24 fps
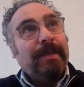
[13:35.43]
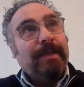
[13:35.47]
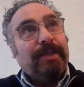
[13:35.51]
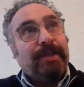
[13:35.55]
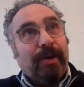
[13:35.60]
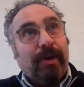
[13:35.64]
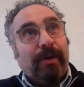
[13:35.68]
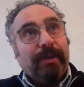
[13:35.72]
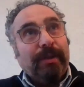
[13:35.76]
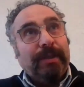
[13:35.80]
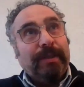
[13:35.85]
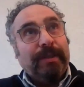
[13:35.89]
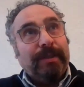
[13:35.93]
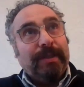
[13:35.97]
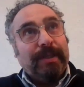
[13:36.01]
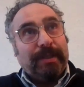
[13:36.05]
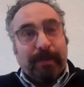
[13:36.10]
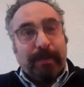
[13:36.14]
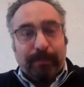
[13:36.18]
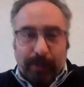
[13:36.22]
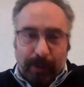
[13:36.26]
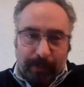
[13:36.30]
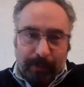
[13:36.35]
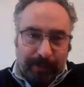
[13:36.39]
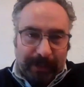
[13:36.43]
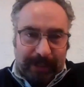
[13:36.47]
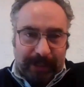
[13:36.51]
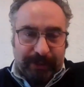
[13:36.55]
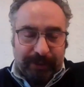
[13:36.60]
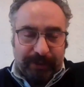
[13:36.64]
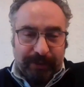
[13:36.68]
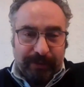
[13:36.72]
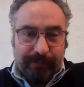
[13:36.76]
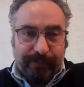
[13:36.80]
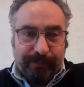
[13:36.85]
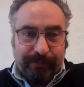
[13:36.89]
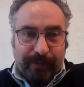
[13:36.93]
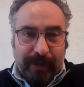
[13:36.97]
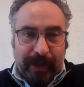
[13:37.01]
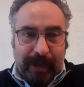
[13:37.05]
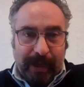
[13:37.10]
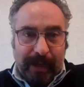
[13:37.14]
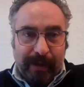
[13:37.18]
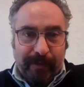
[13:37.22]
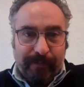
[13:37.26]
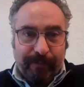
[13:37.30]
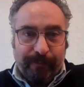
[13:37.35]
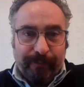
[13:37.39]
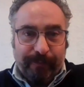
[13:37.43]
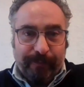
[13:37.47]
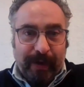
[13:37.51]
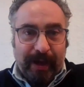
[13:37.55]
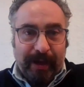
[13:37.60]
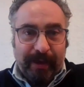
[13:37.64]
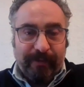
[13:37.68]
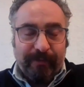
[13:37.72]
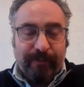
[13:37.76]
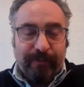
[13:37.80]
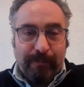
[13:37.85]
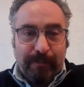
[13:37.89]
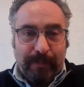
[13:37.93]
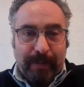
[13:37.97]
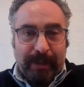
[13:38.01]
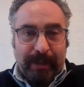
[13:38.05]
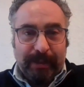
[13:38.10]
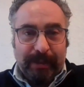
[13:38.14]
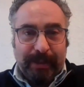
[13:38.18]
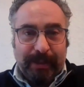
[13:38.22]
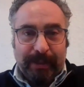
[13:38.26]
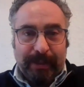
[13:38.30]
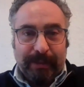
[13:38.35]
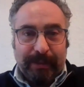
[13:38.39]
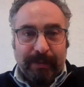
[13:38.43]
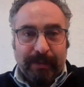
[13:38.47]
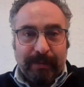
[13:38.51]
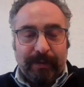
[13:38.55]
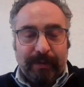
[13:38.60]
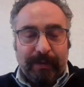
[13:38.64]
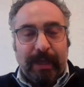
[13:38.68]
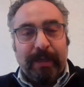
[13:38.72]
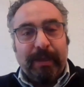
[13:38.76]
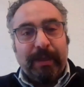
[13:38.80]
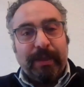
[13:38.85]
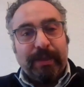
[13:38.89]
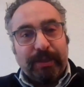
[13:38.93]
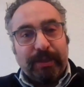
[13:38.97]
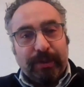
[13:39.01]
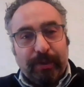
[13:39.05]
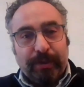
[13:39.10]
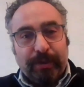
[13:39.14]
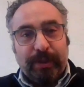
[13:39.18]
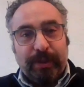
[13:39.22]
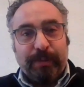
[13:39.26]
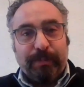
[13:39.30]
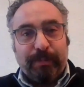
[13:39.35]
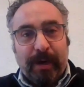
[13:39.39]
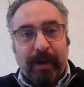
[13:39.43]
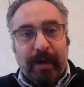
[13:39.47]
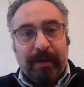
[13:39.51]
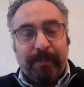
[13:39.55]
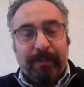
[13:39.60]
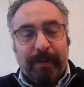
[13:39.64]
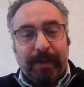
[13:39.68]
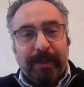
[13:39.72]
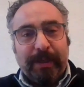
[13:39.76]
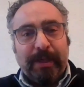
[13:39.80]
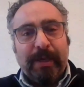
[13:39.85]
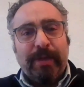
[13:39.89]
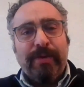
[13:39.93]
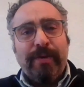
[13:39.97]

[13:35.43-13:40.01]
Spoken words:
Scotland is a population of 5 million, then the Scottish Parliament.